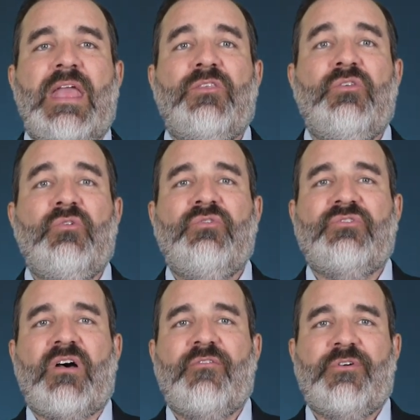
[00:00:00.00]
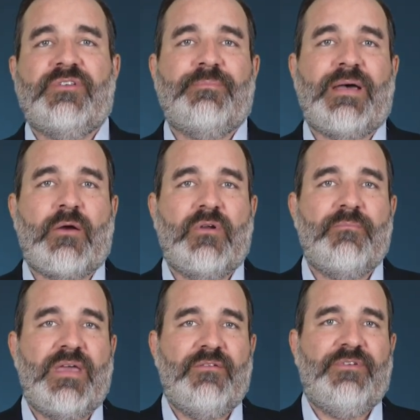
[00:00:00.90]
and use software to power
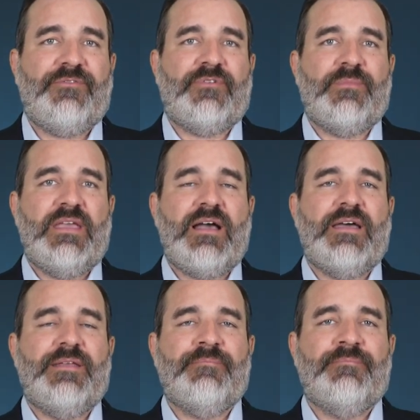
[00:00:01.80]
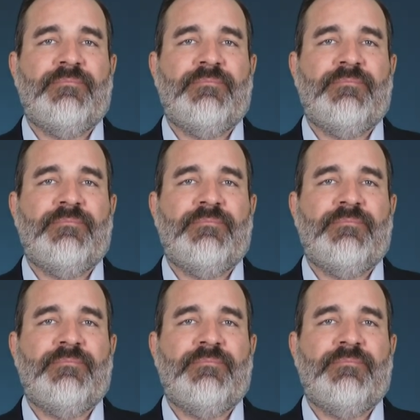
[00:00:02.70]
and benefit from AI?